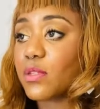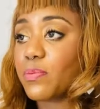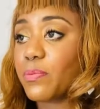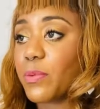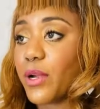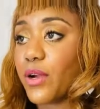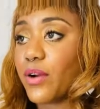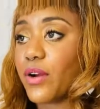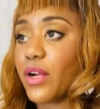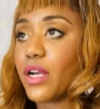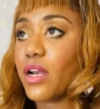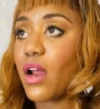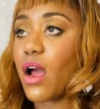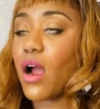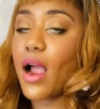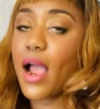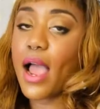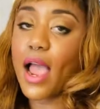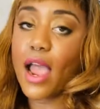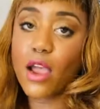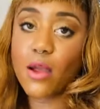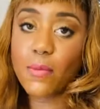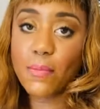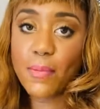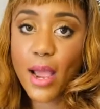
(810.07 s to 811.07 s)
spirit, our
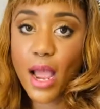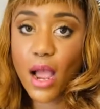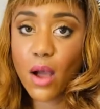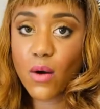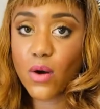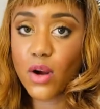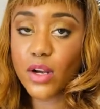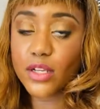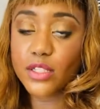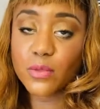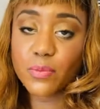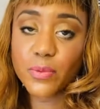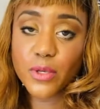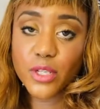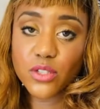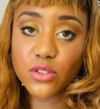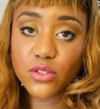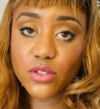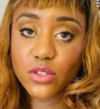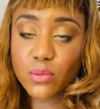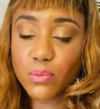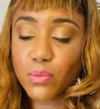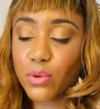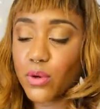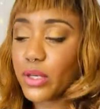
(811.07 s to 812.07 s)
higher power, our
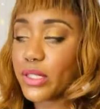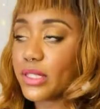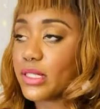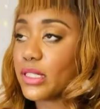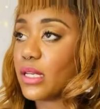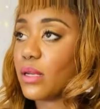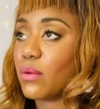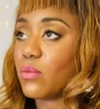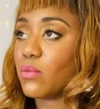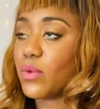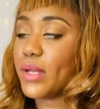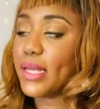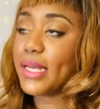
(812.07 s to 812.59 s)
spiritual support team.